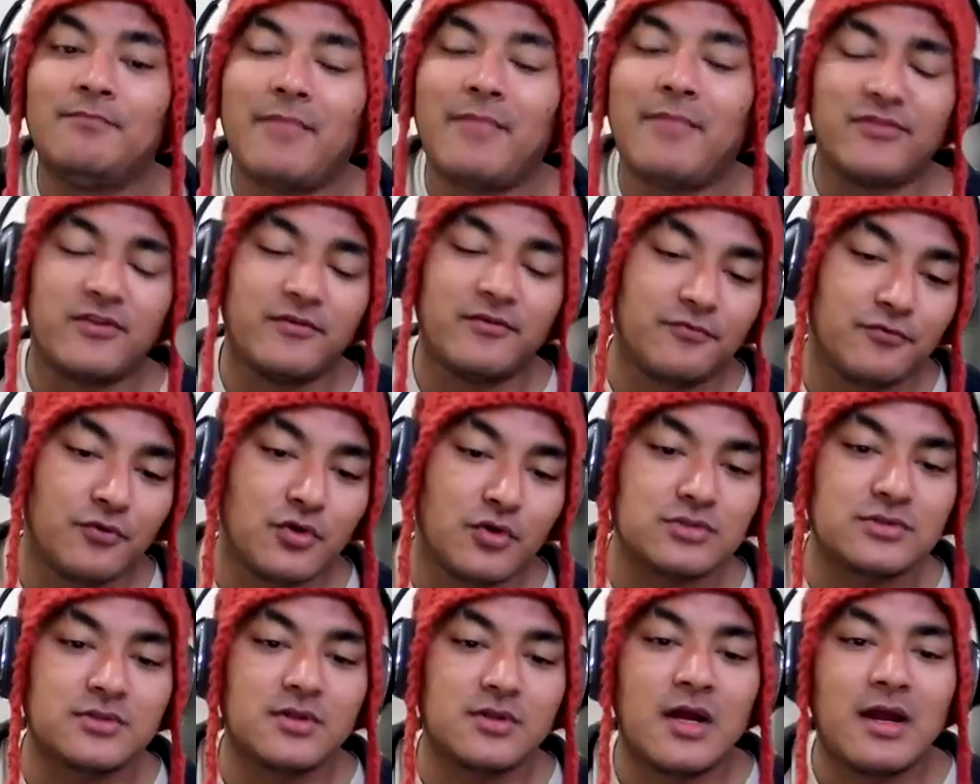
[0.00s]
And the
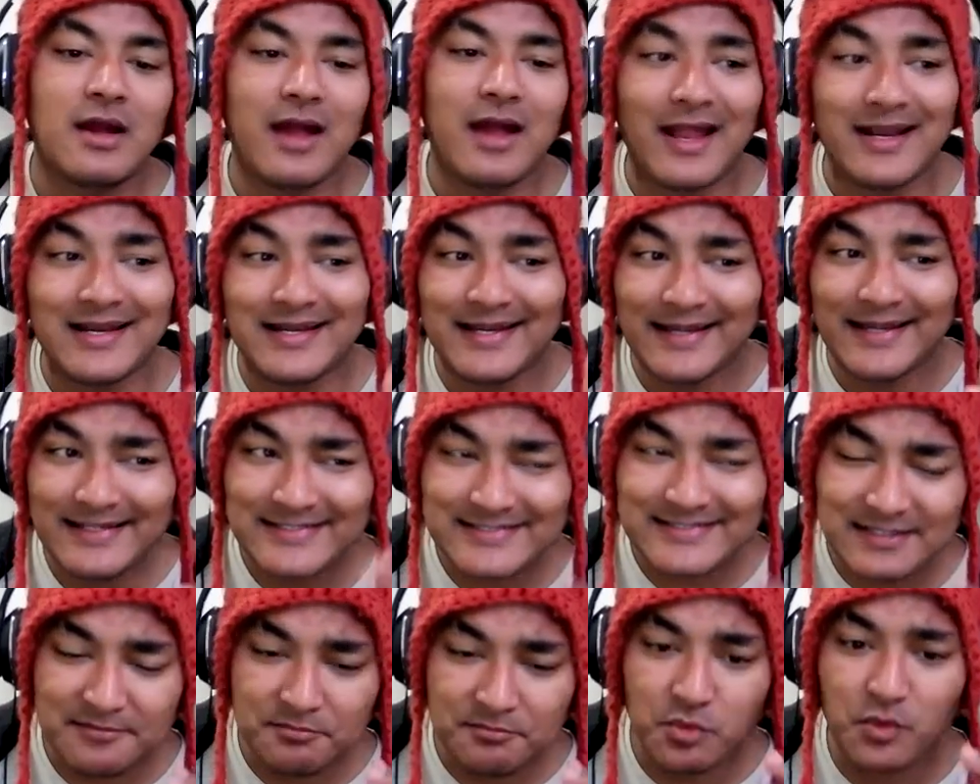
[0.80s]
fourth and
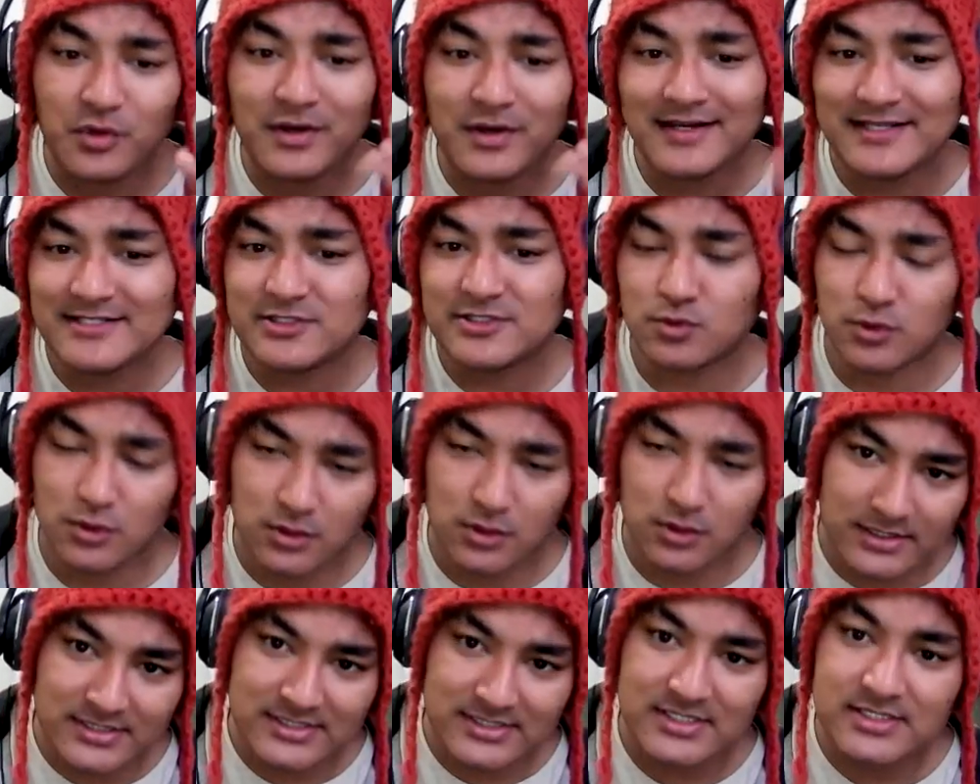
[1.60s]
least important is
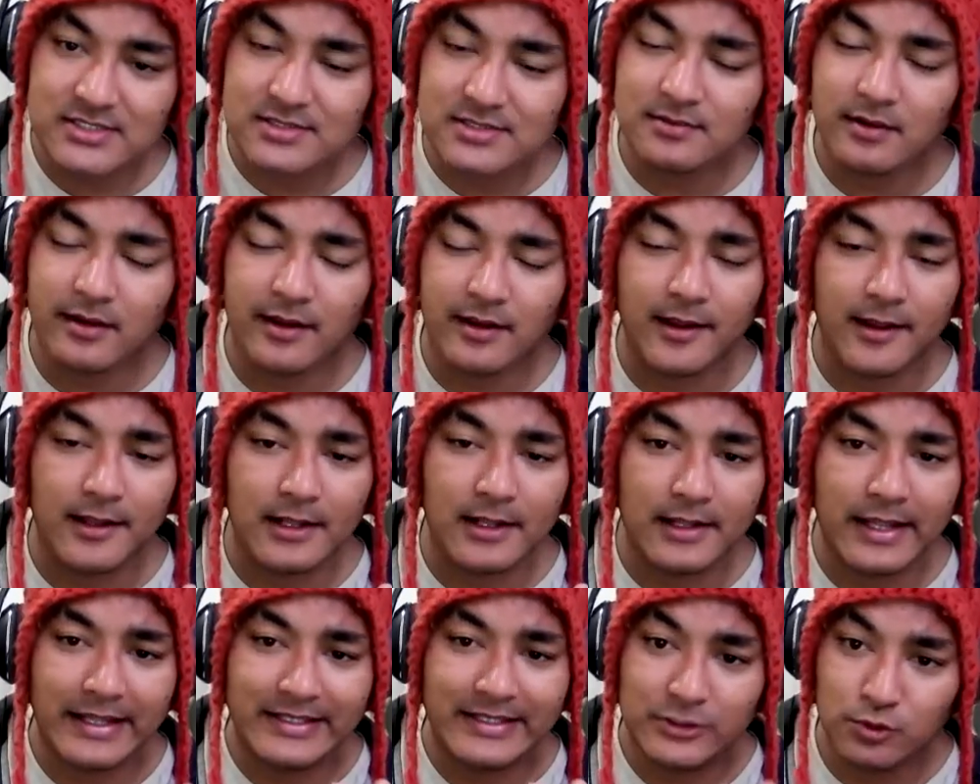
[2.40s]
collocations,
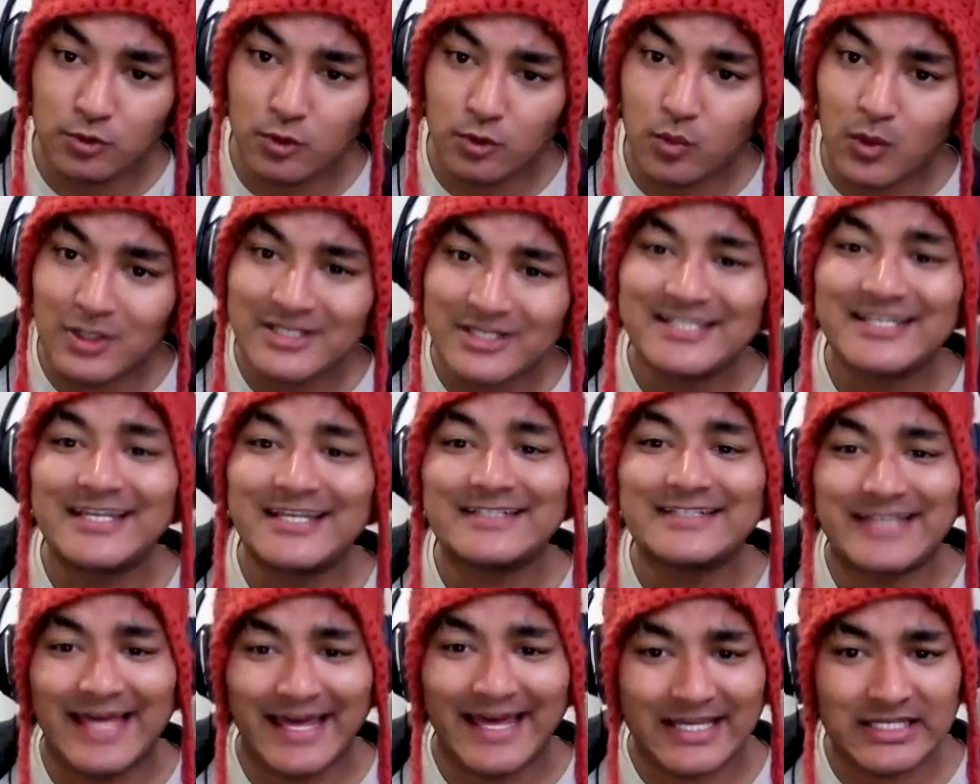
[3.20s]
and you will only
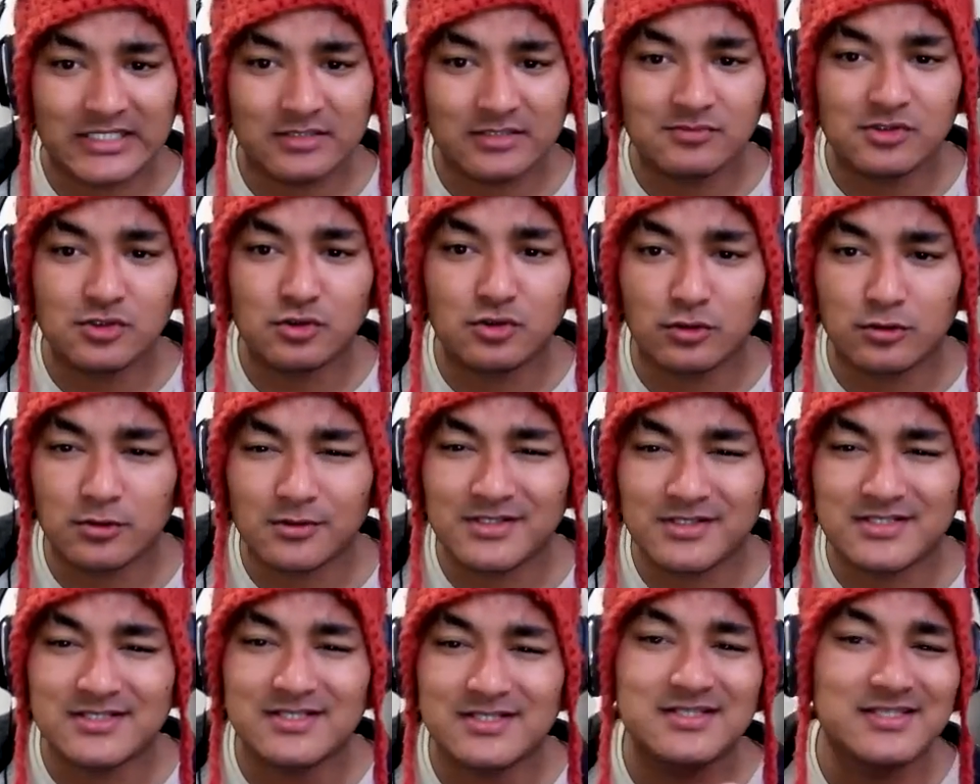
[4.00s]
get academic
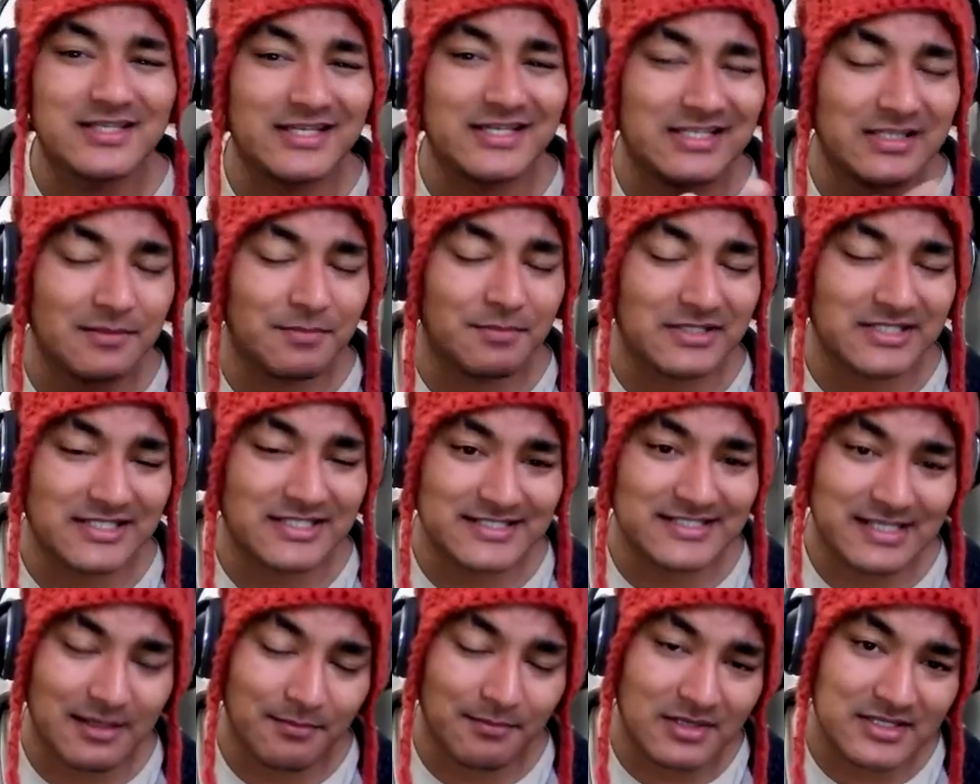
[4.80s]
collocations in the PT
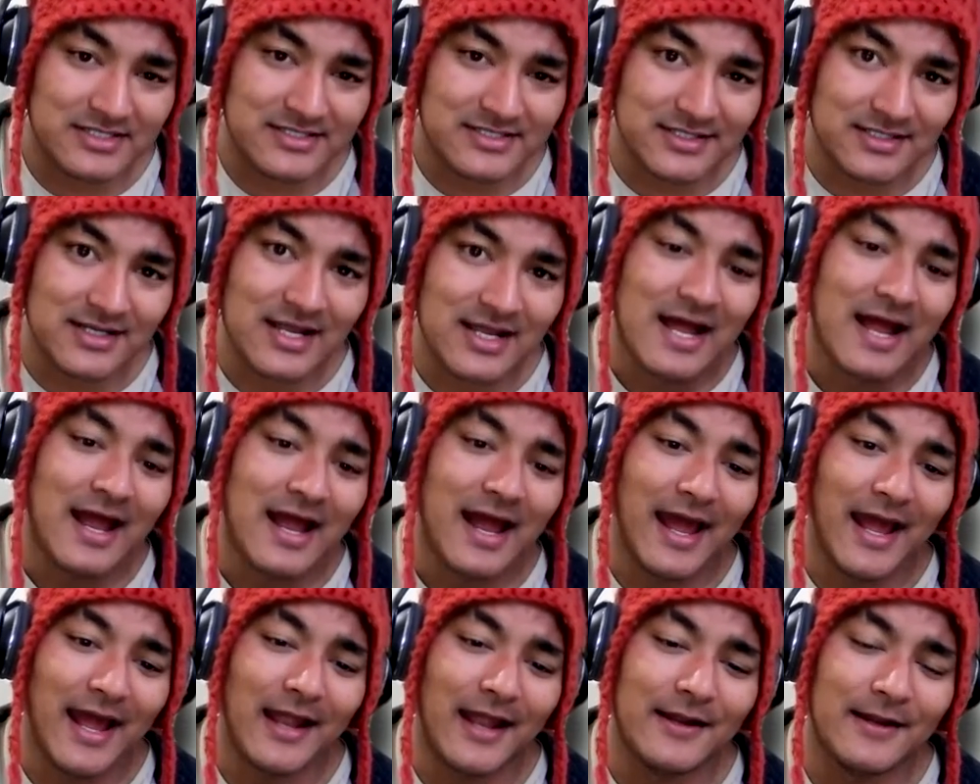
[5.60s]
examination,
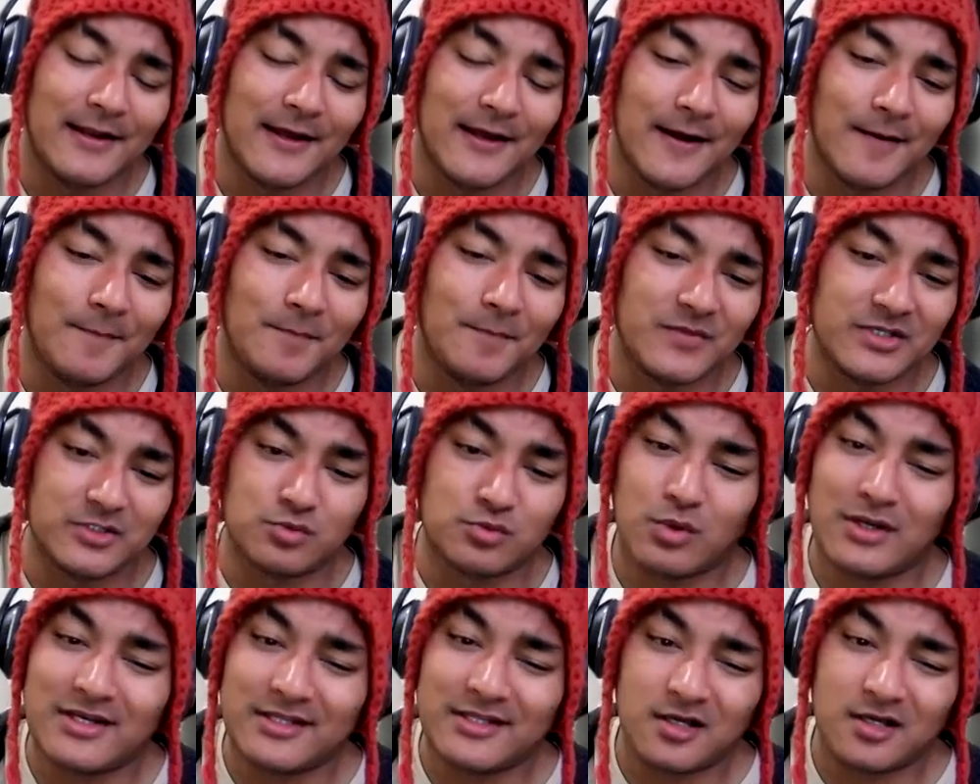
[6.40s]
and it
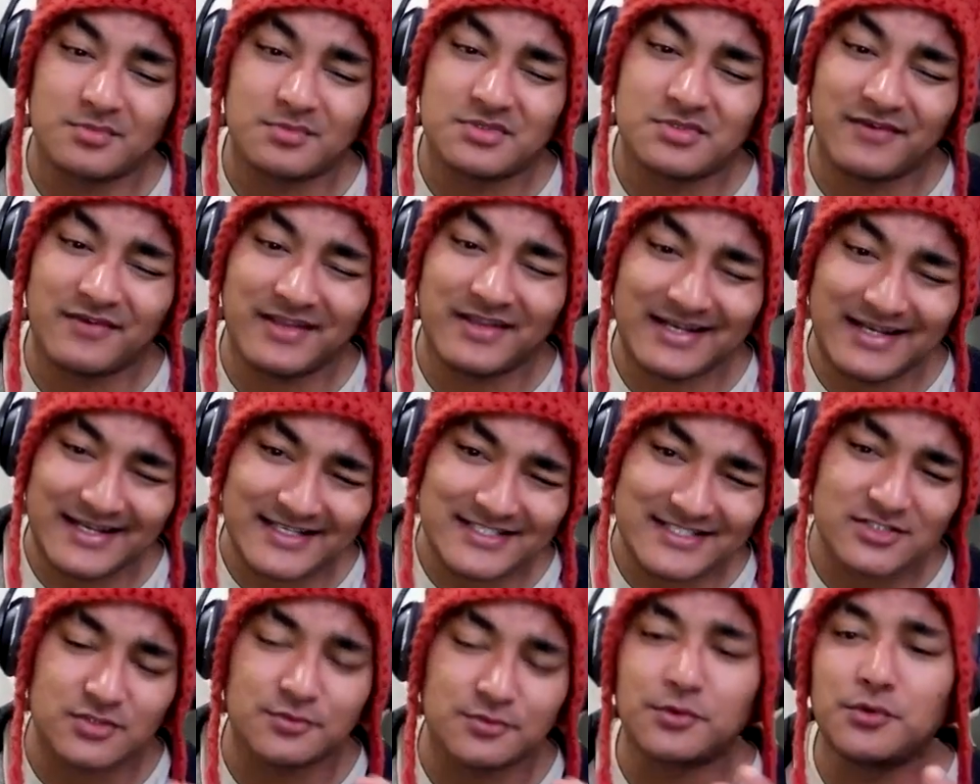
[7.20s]
only comes very
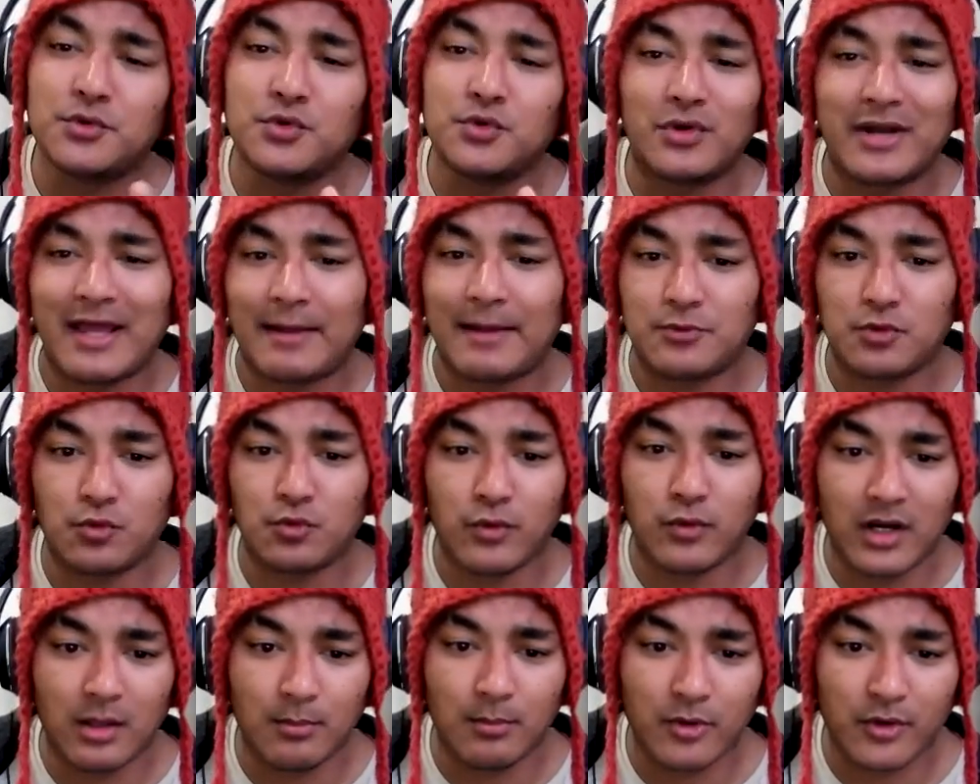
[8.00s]
less, so you don't have to
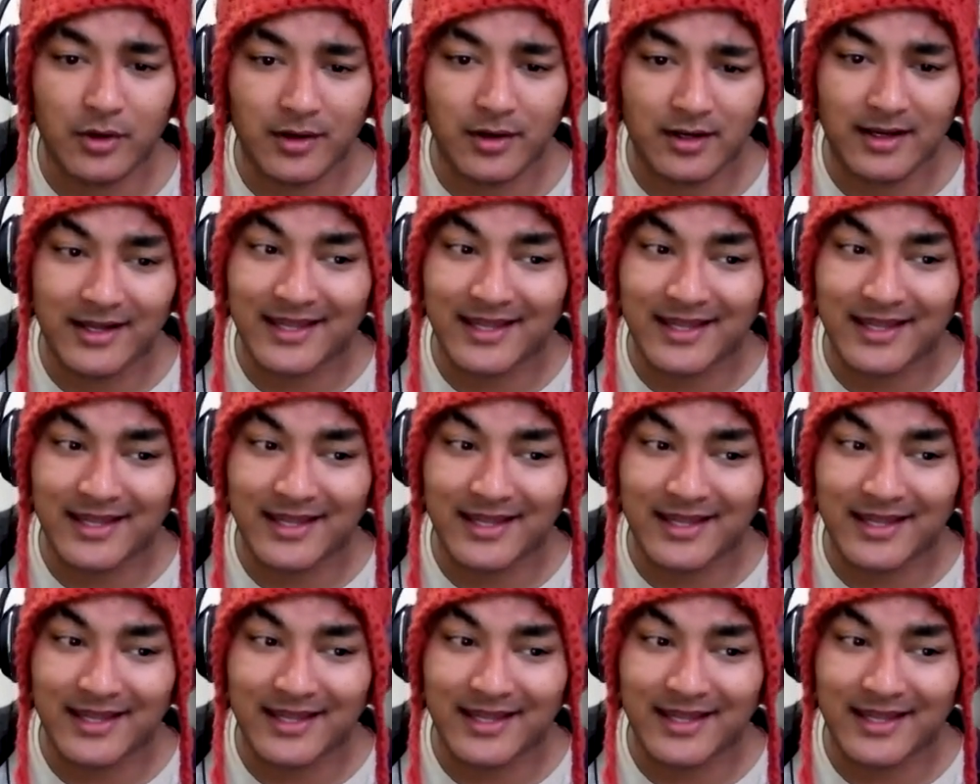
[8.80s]
worry about it.